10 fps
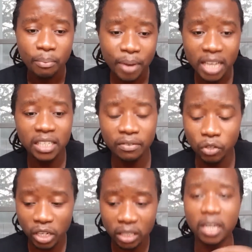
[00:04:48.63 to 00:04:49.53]
Passive,
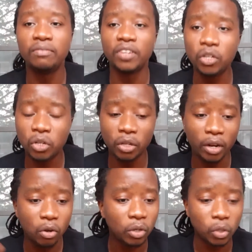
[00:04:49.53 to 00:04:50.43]
you just create videos, so
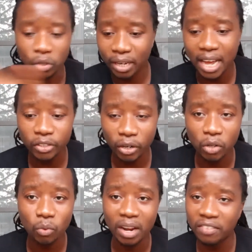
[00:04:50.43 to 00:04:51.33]
record your slides,
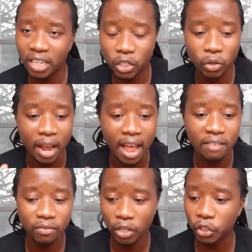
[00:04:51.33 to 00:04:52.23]
record whatever that you
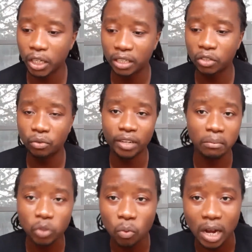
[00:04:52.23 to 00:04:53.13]
have for your children for
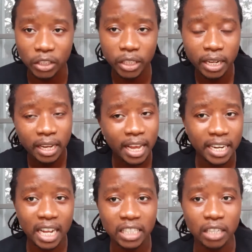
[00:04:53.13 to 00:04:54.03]
them to watch, and
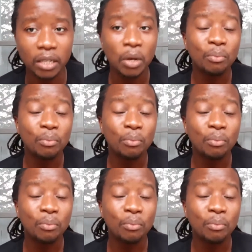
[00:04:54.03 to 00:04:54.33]
that's it.